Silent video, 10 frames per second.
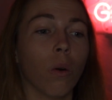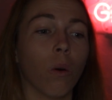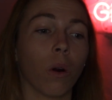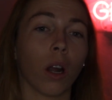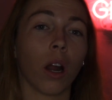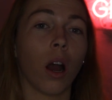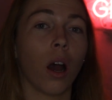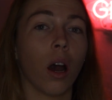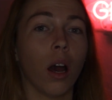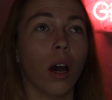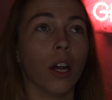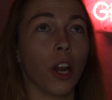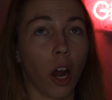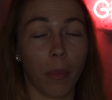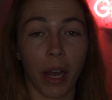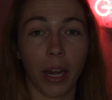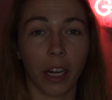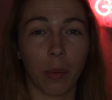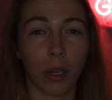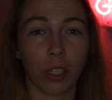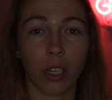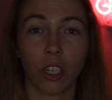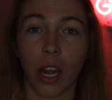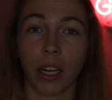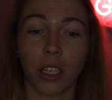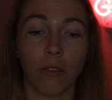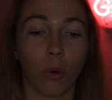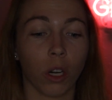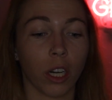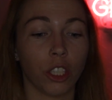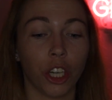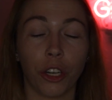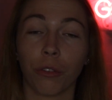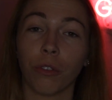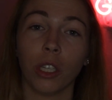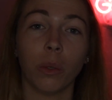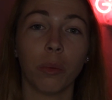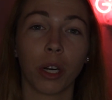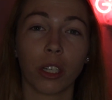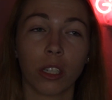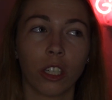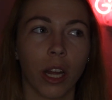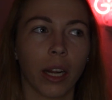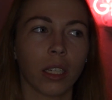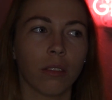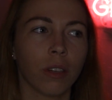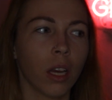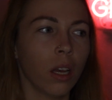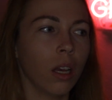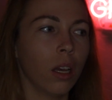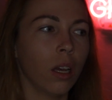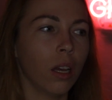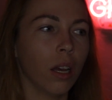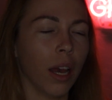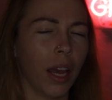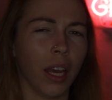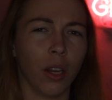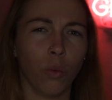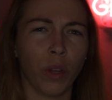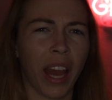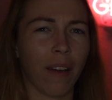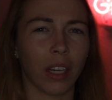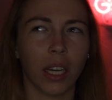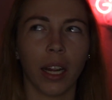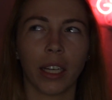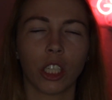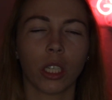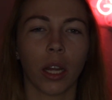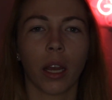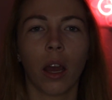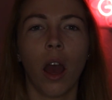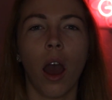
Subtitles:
or a non-binary person attractive or a gender fluid person attractive and we have a connection, like,